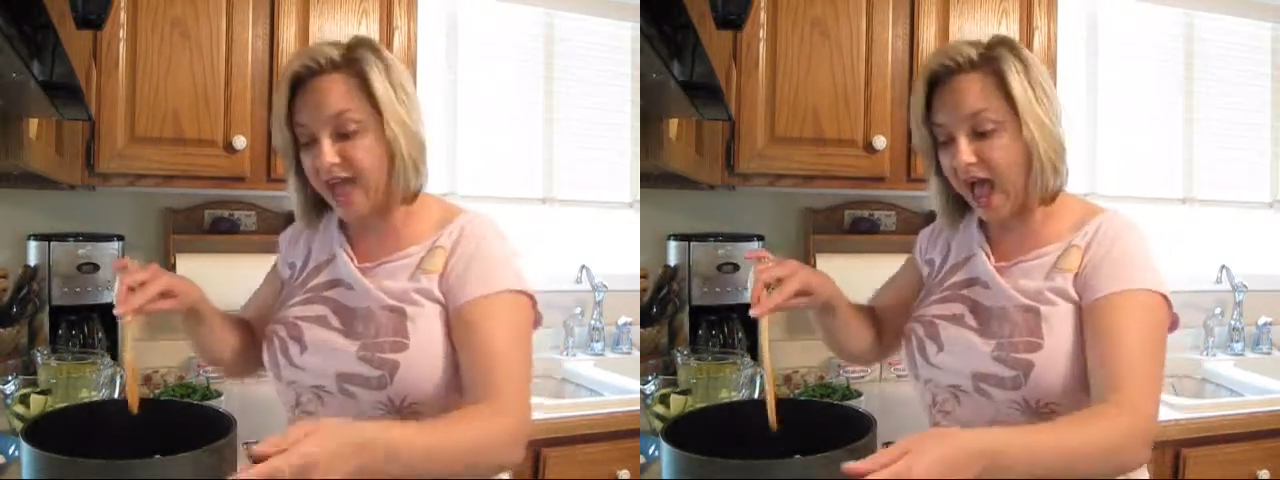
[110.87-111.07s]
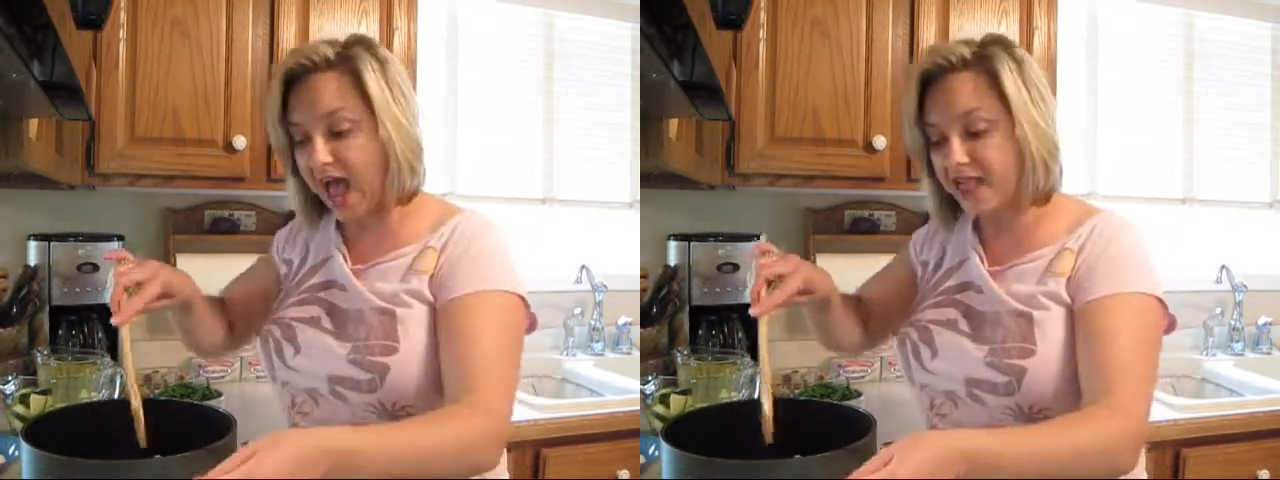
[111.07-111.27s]

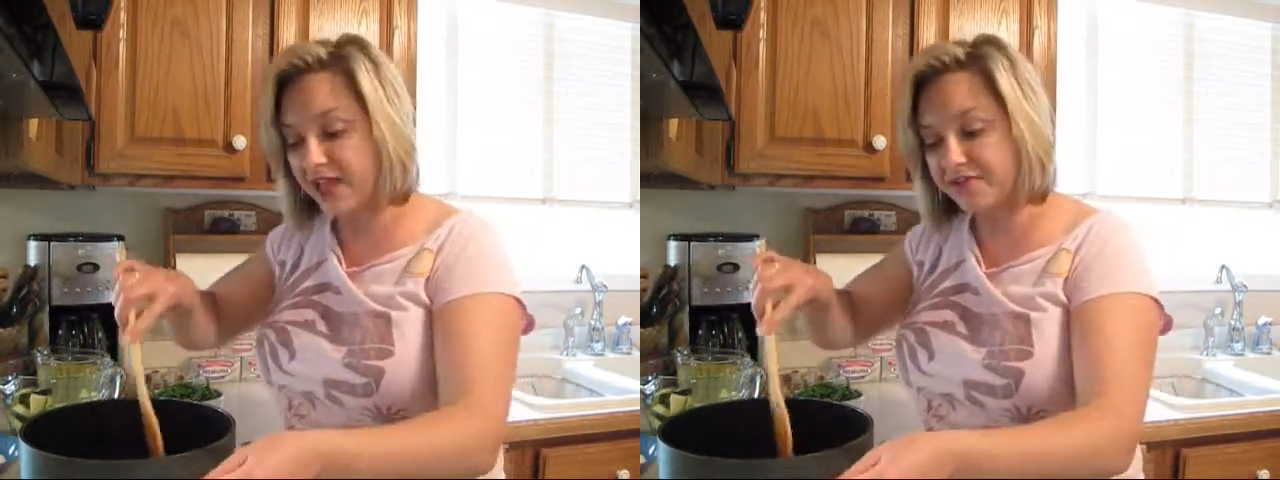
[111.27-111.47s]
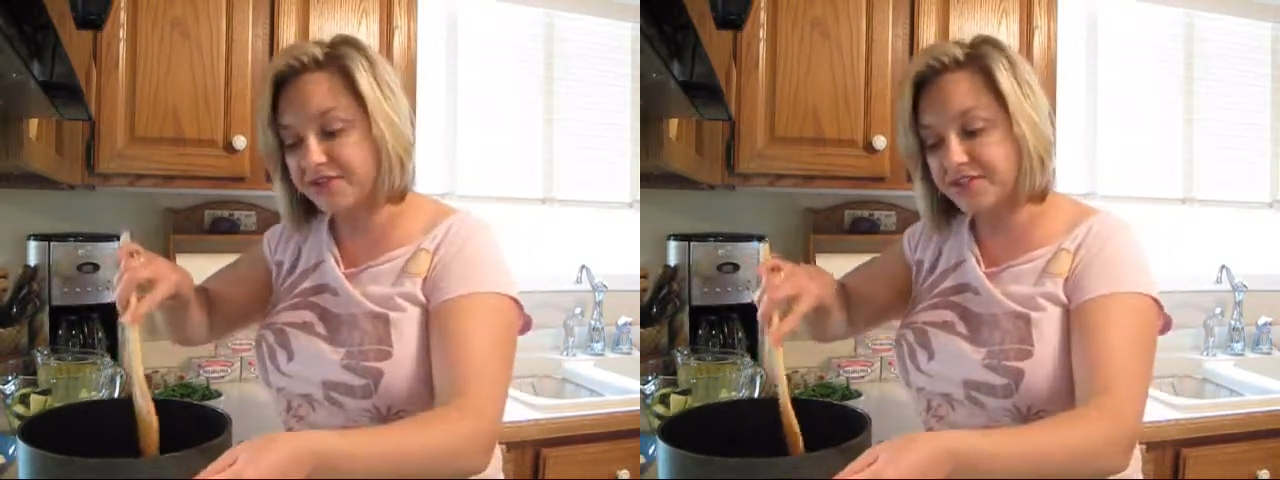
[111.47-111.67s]
I
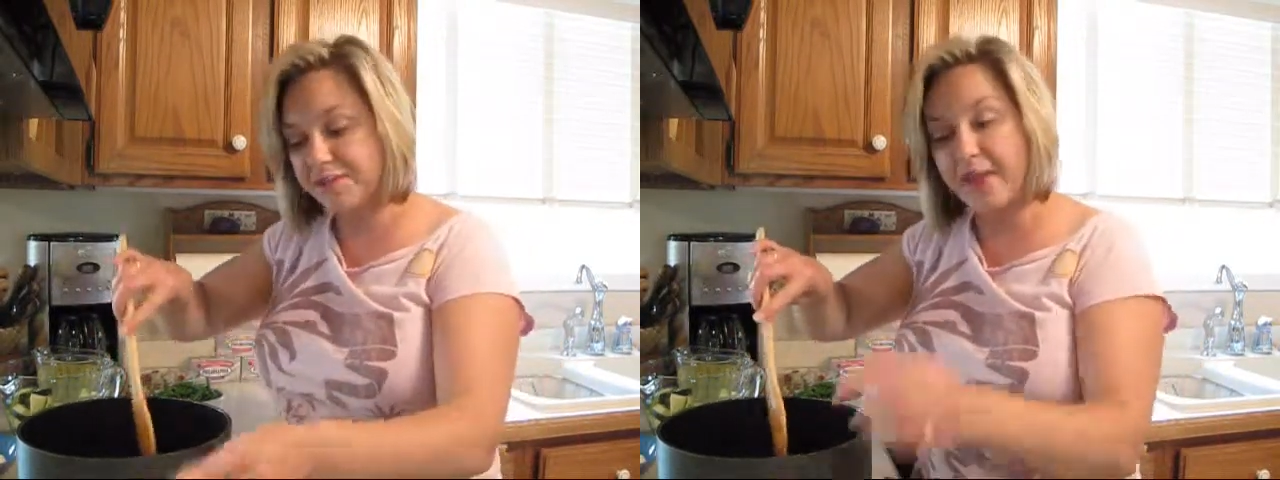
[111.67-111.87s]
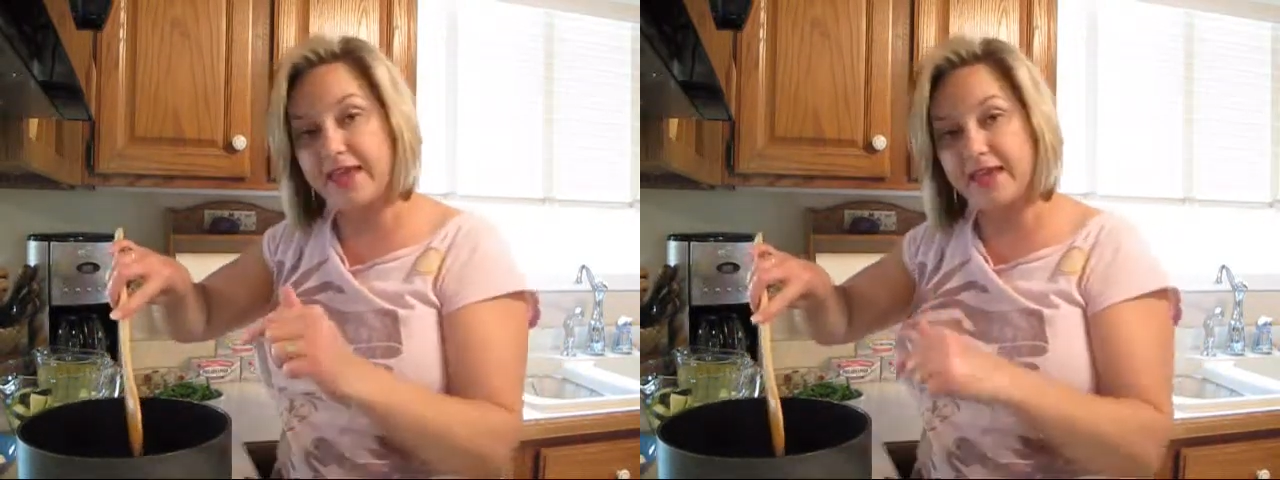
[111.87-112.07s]
left the
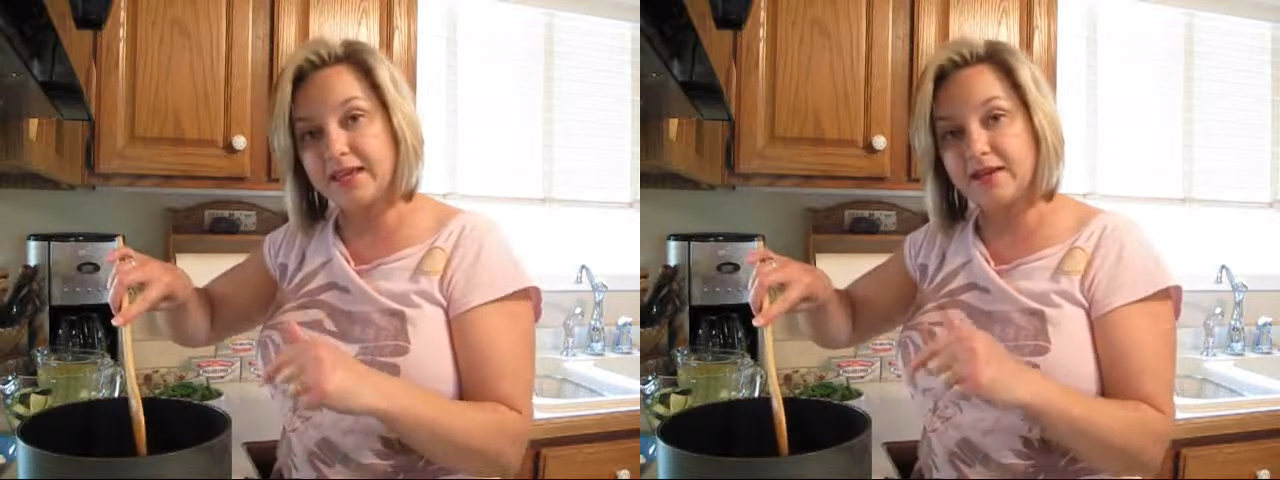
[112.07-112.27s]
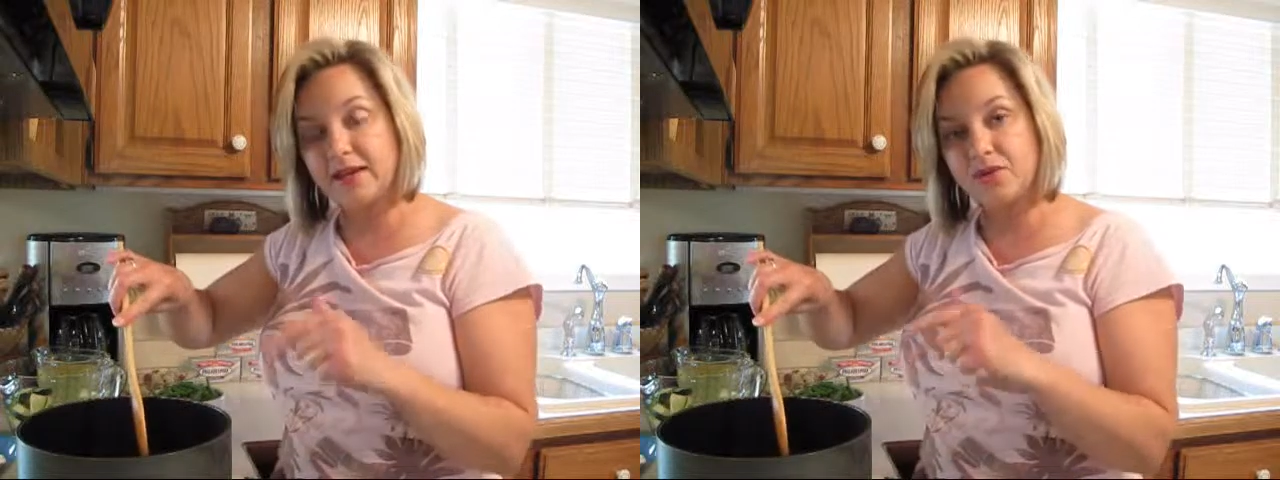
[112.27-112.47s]

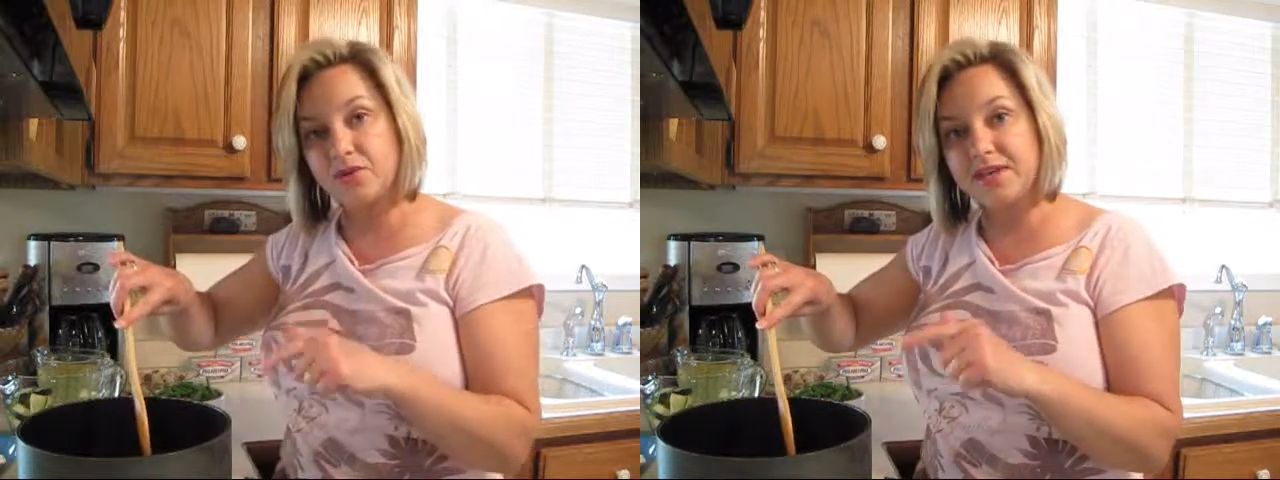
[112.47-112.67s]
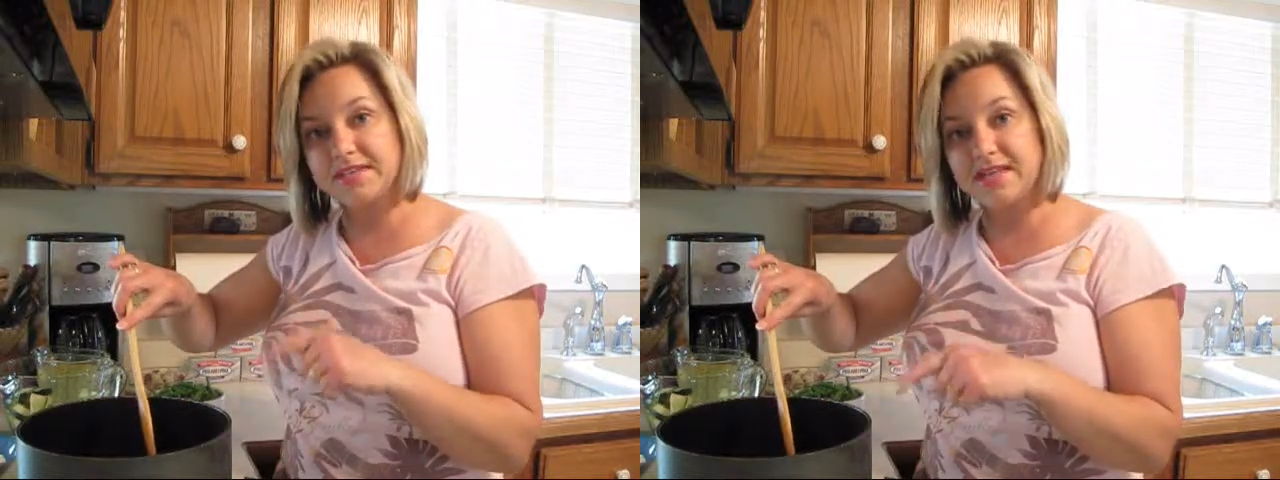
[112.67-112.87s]
bacon grease